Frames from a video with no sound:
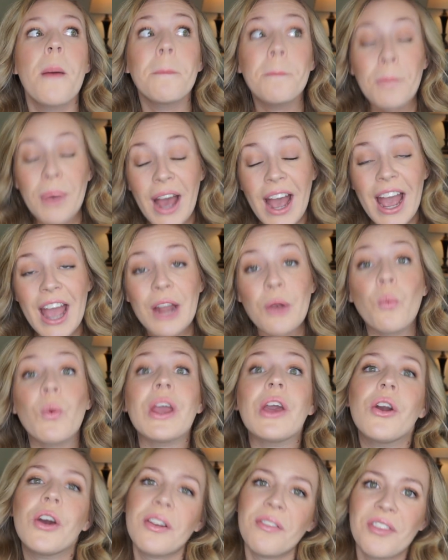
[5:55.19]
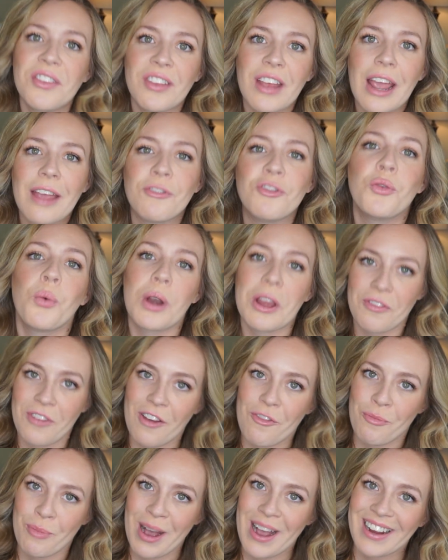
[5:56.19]
but we could have saved
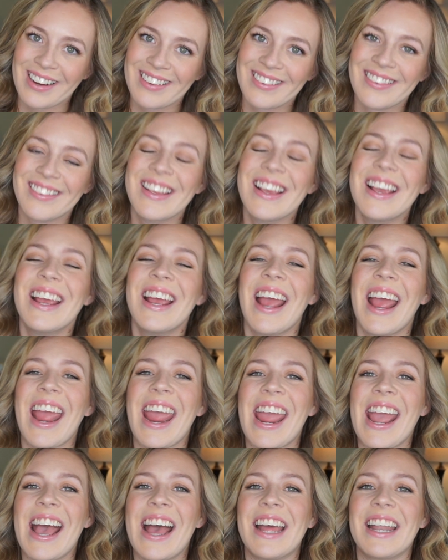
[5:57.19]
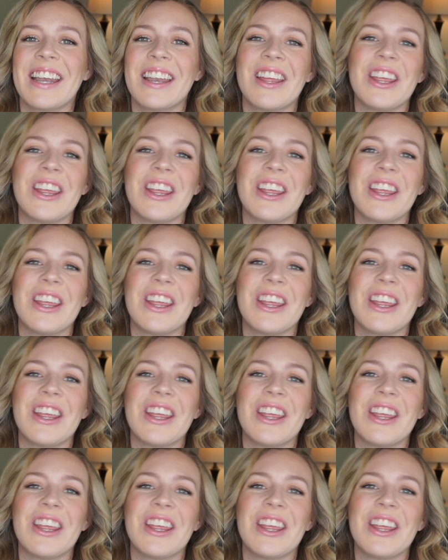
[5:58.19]
25 bucks and,